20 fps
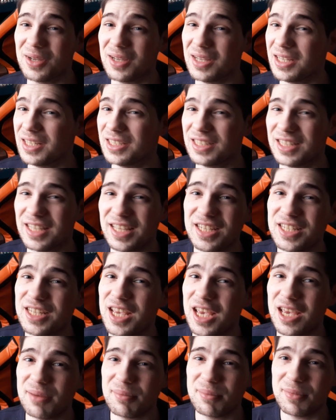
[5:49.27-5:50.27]
In late
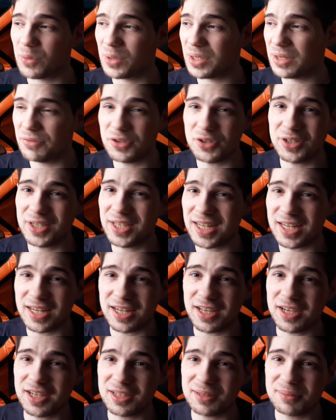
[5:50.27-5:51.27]
game, whenever you get an
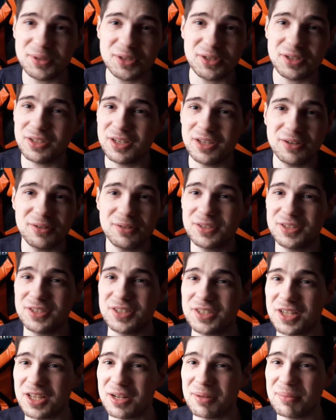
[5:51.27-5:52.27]
item, you know, it's
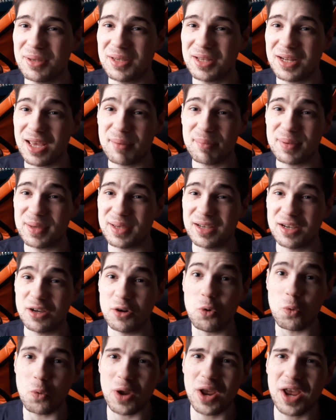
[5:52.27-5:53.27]
just gonna be an epic, a
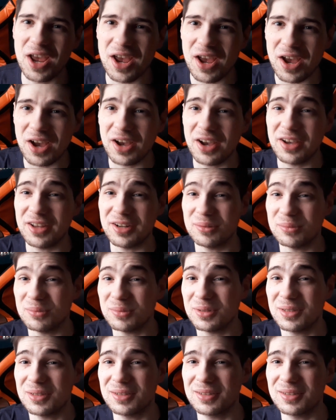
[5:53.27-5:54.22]
rare item.